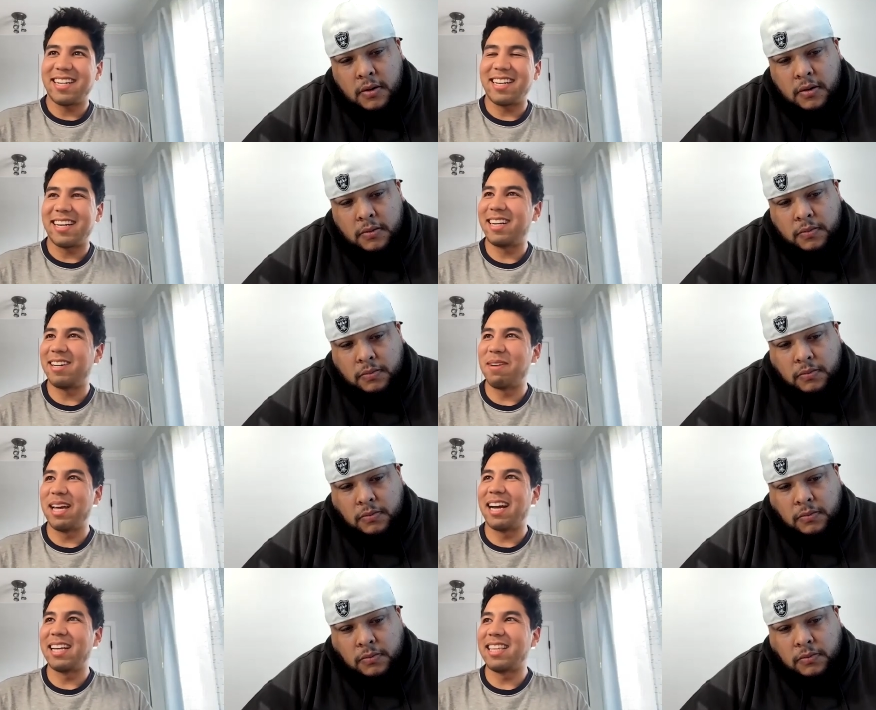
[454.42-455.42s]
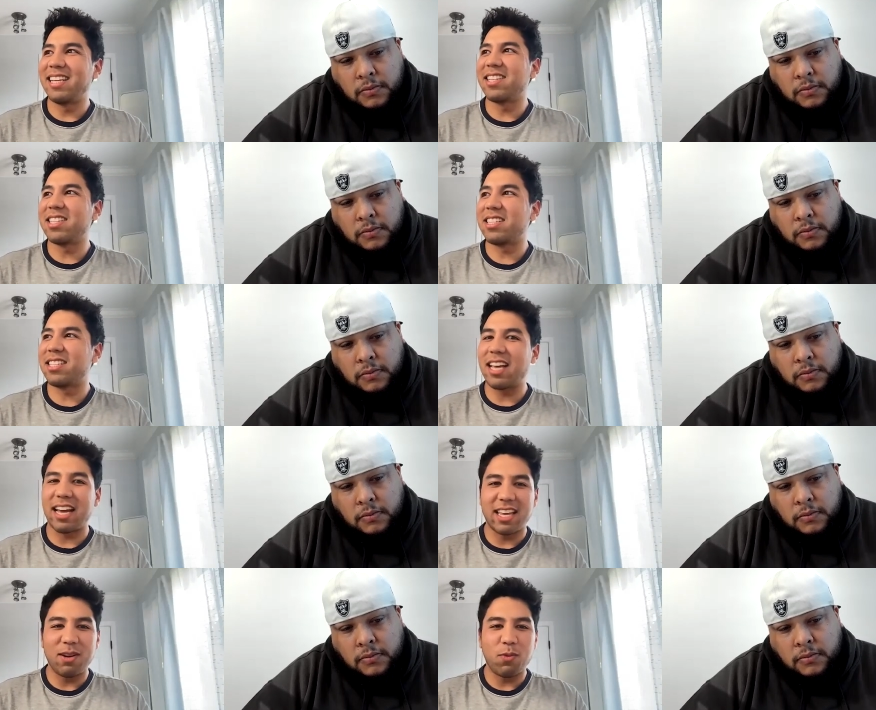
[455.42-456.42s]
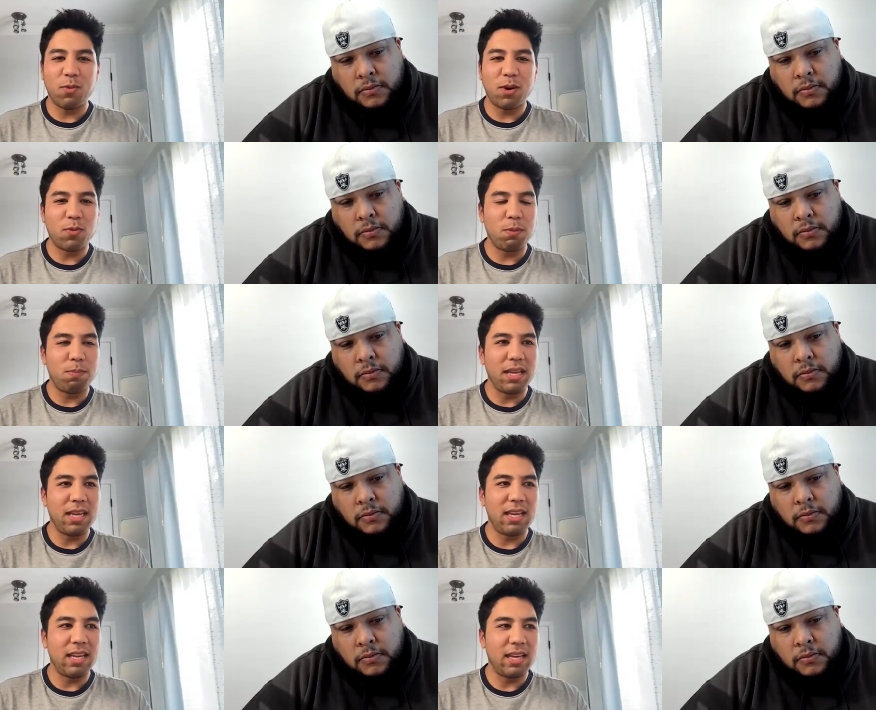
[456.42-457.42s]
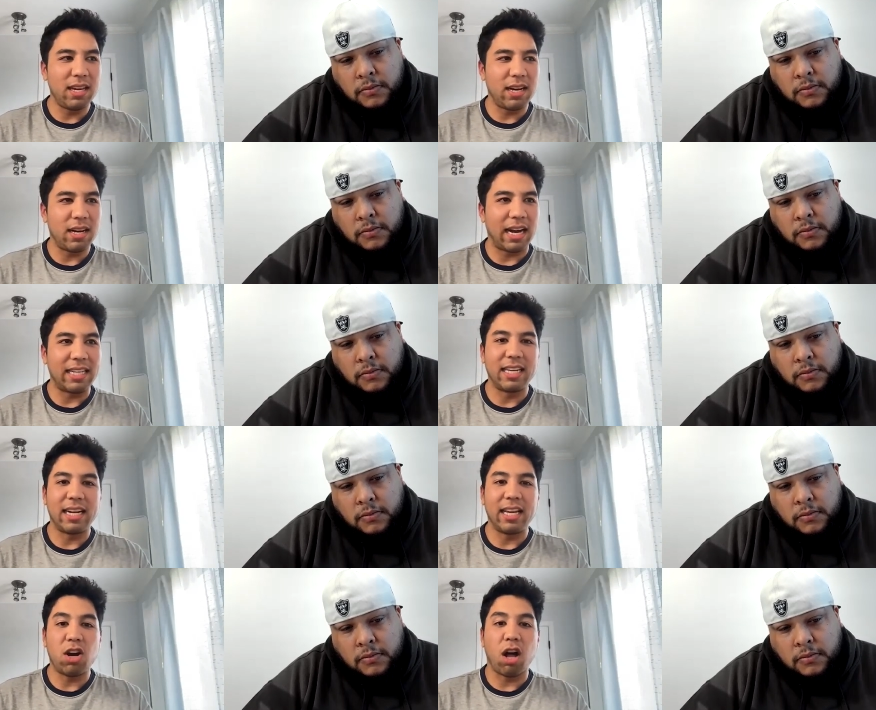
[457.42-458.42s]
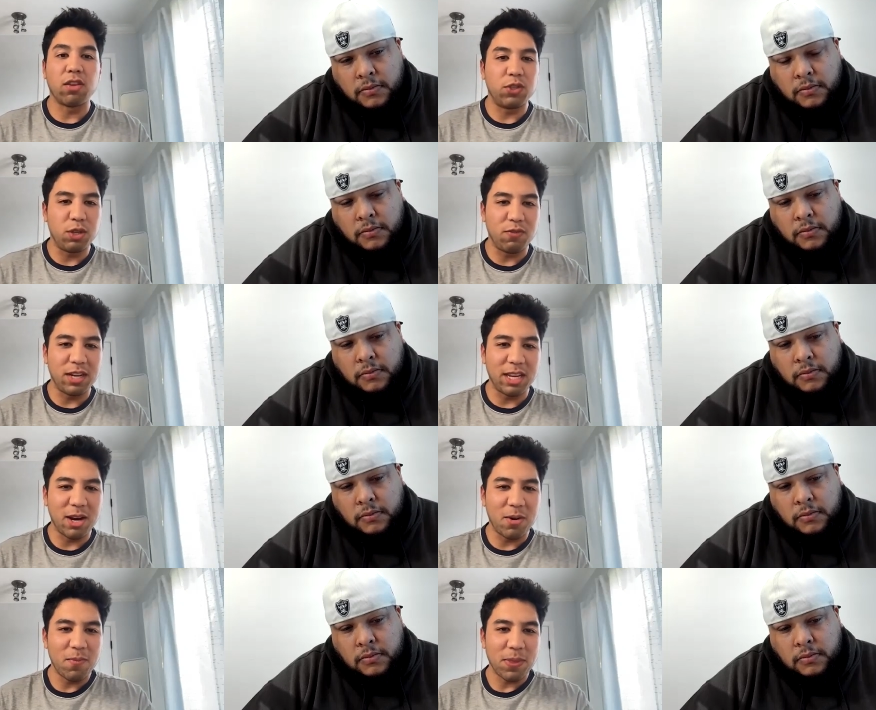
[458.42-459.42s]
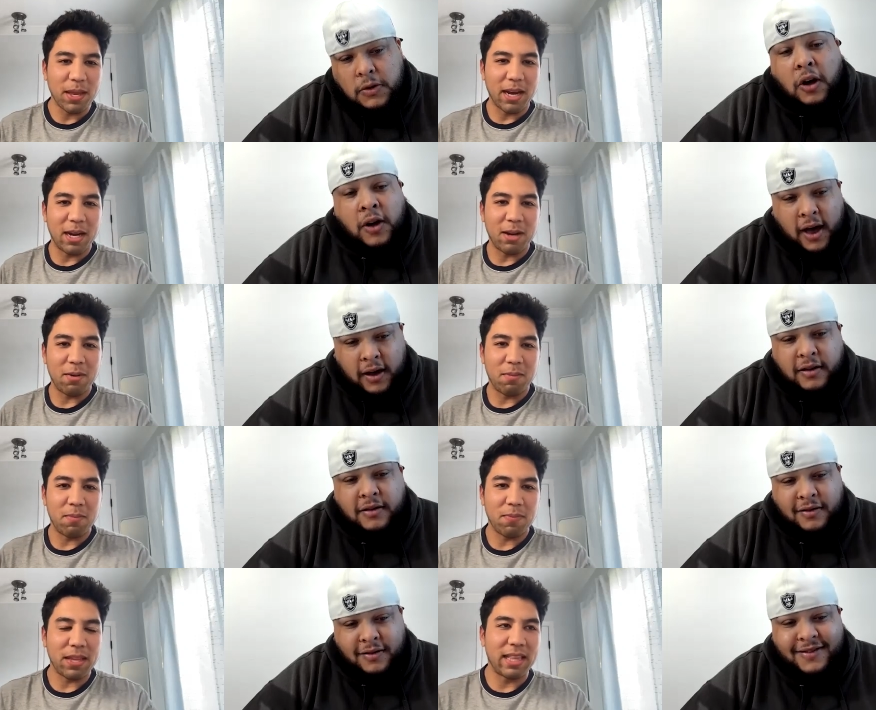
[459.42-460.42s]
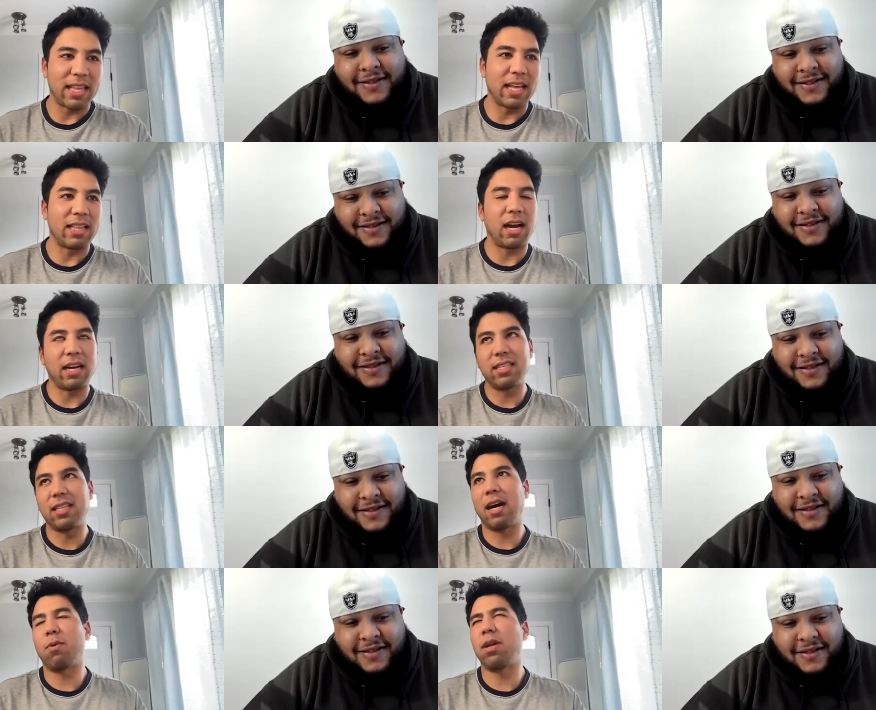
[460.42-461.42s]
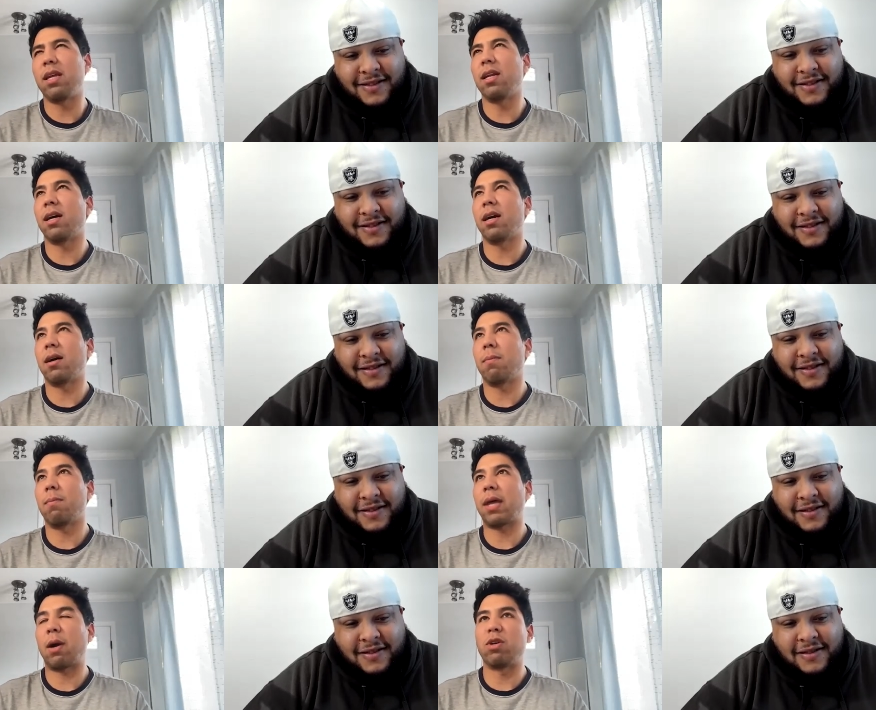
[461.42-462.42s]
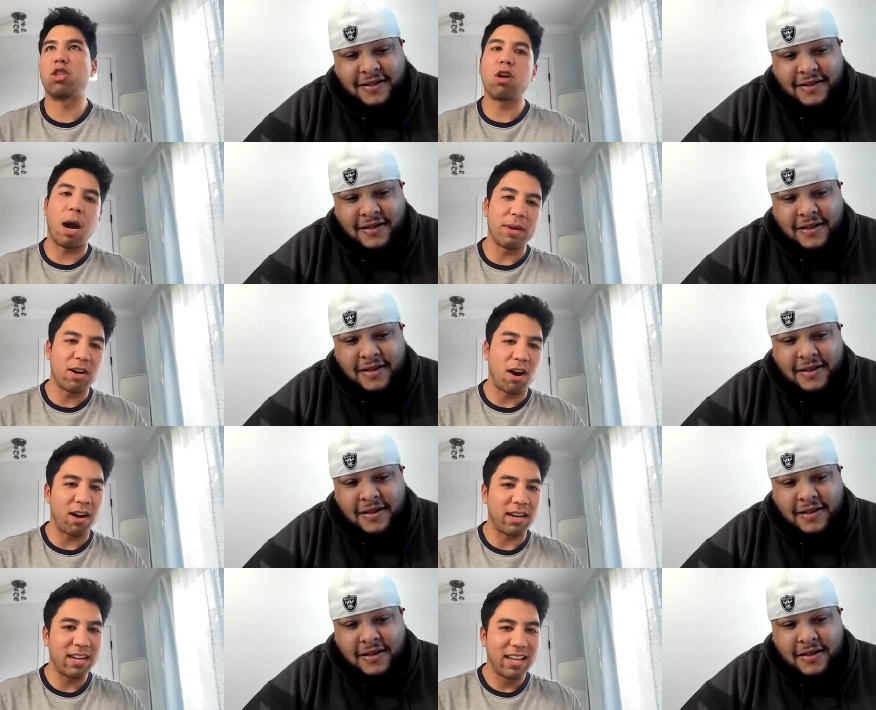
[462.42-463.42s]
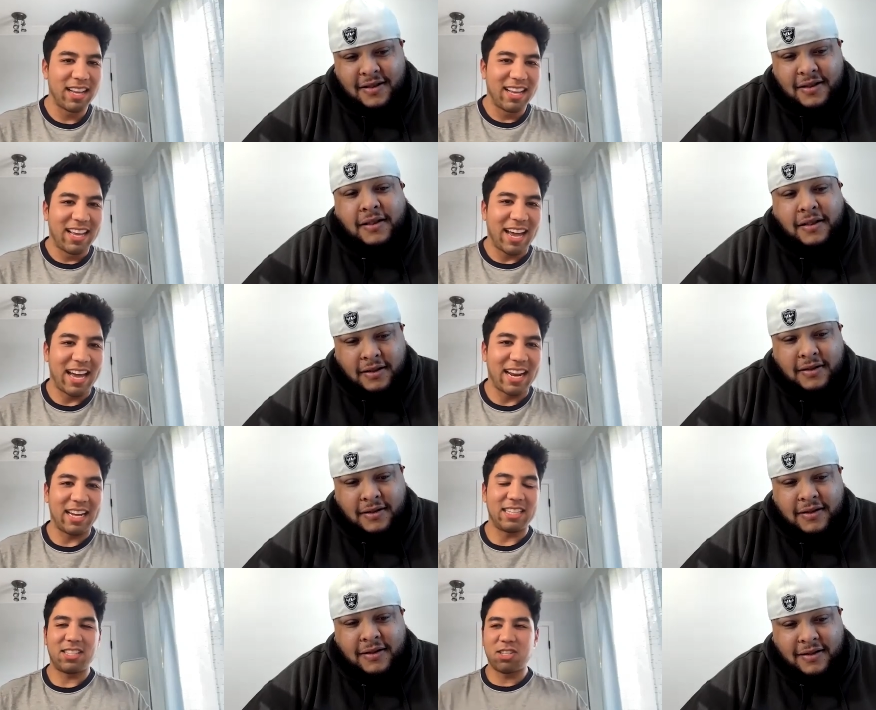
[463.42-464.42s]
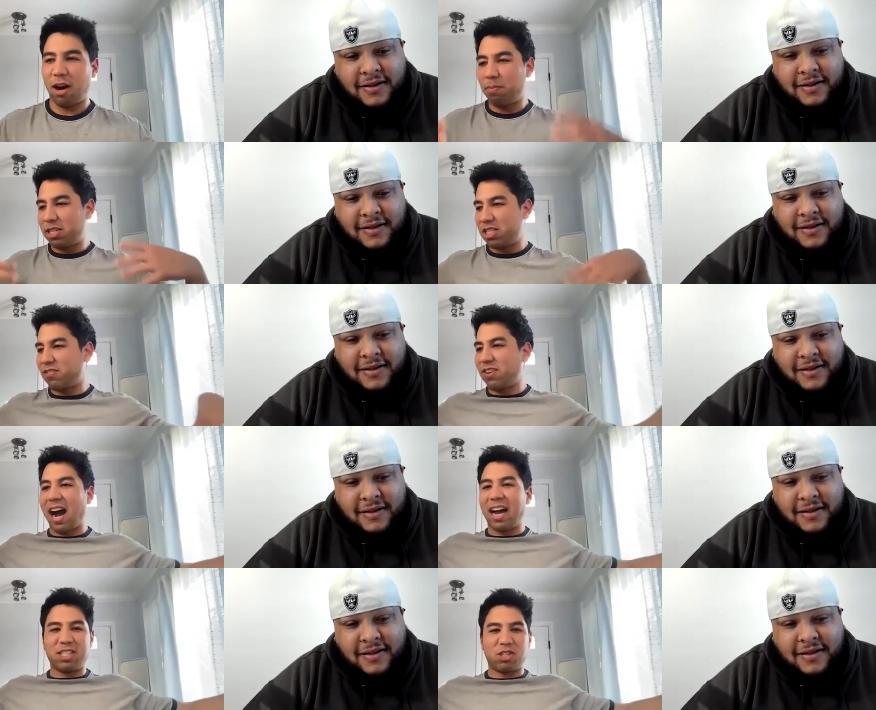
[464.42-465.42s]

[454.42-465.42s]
Speaker 1: ah, man I think the second one would be uh I did a Call of Duty video.
Speaker 2: Okay. Um,
Speaker 1: and I did that one in um I went to Comic-Con. And I saw a bunch of guys